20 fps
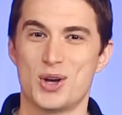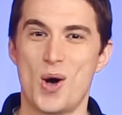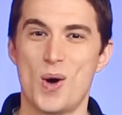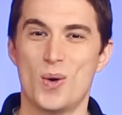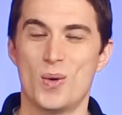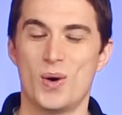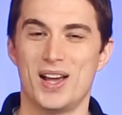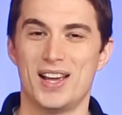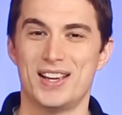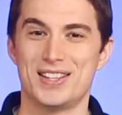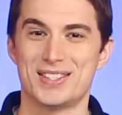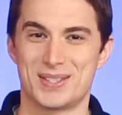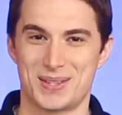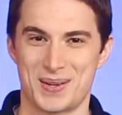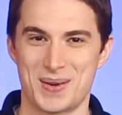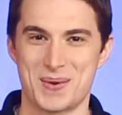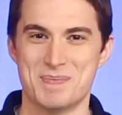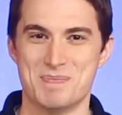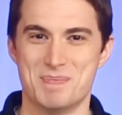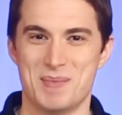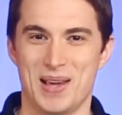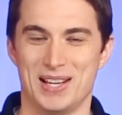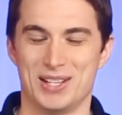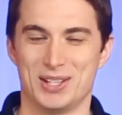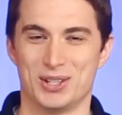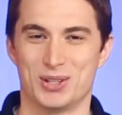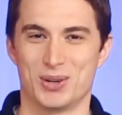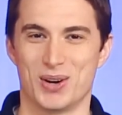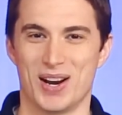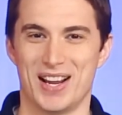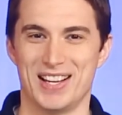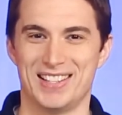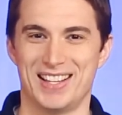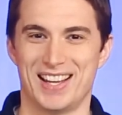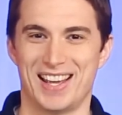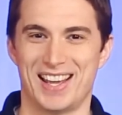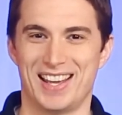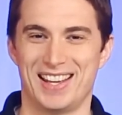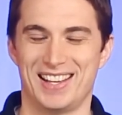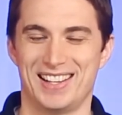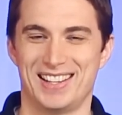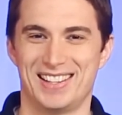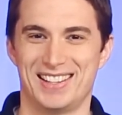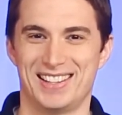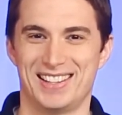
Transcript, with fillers: always, make it a great day.